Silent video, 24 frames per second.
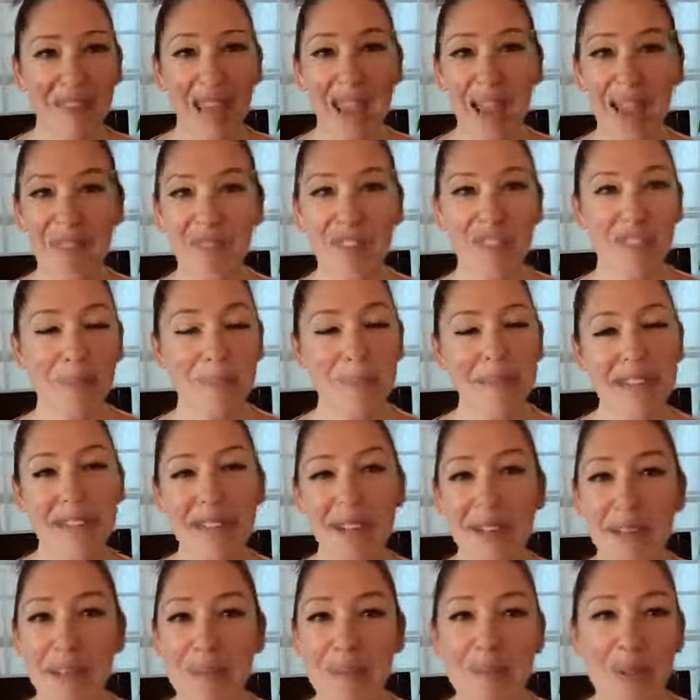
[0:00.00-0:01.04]
I've just been
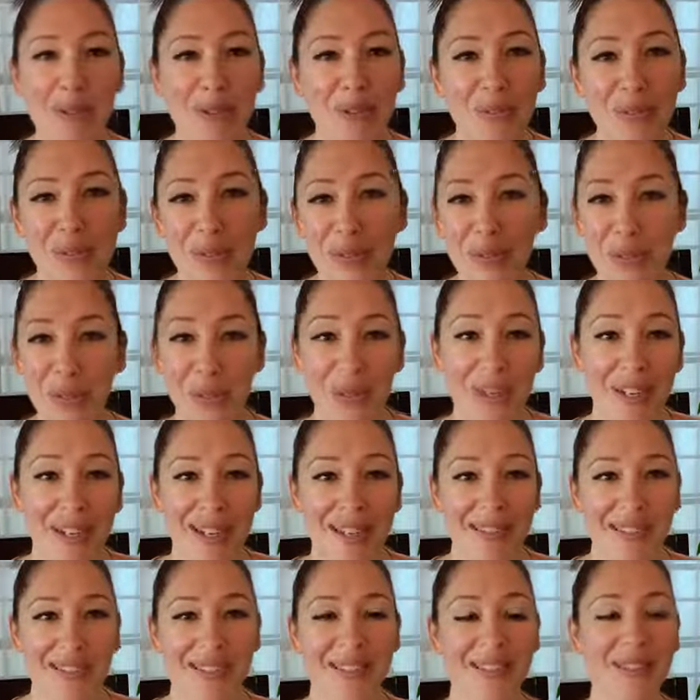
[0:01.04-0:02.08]
hearing beautiful
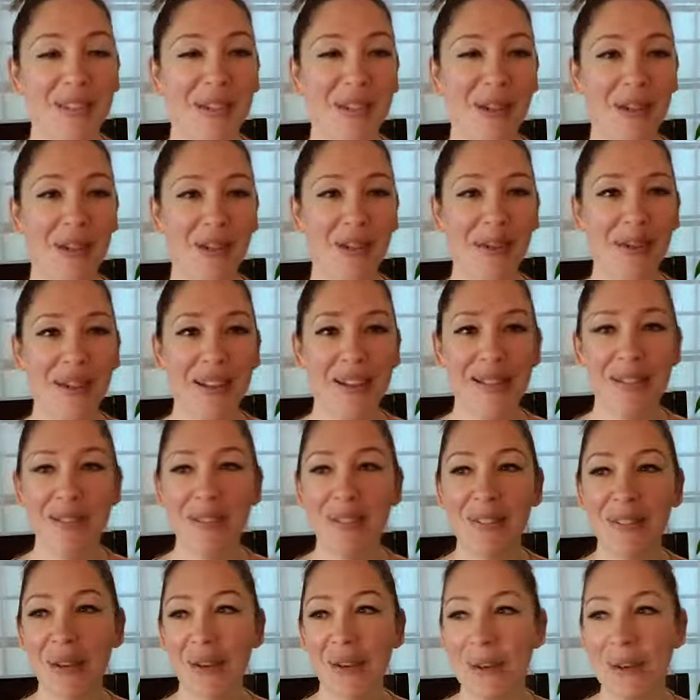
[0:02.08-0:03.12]
stories, you know, and
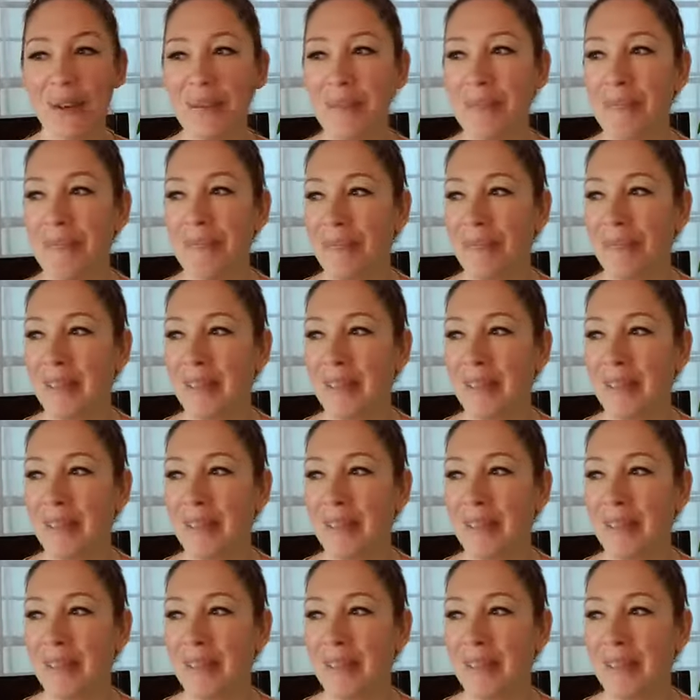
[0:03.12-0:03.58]
so